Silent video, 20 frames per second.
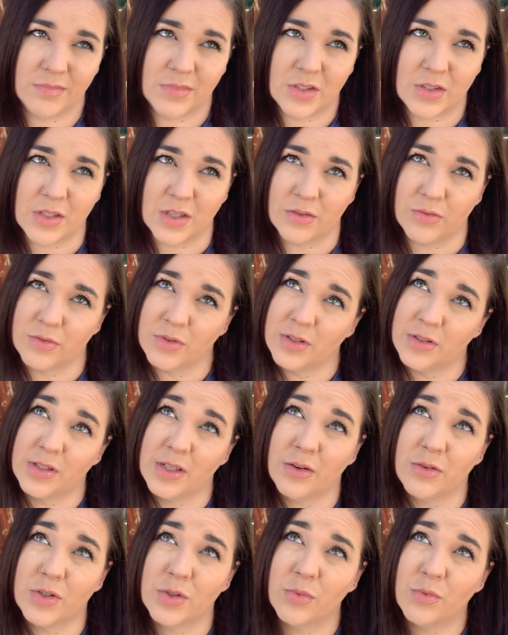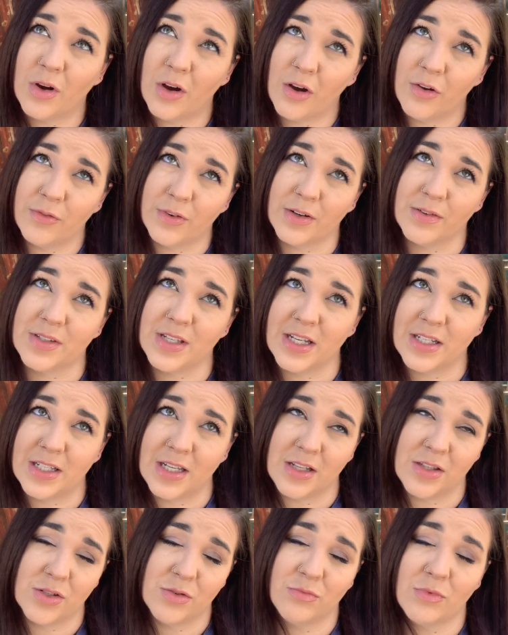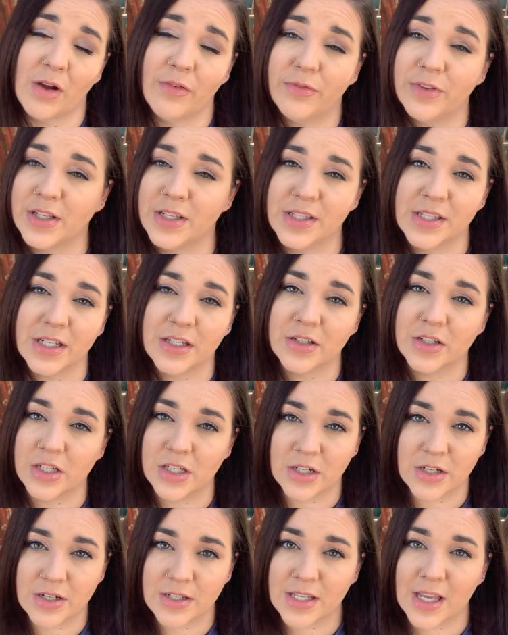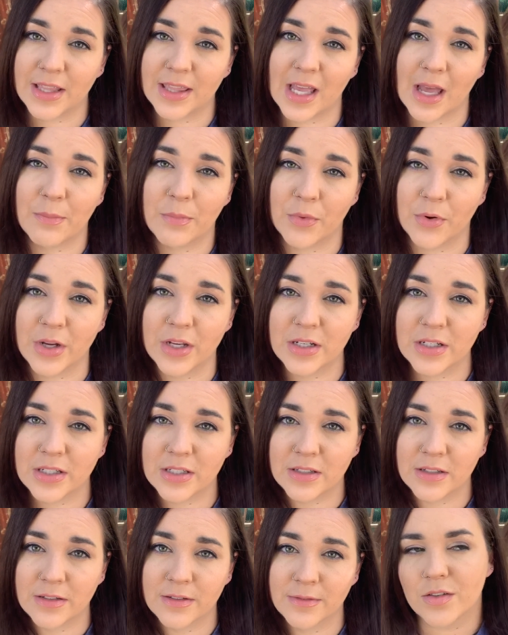so since I was 12 and I was 18, so roughly six years at that point.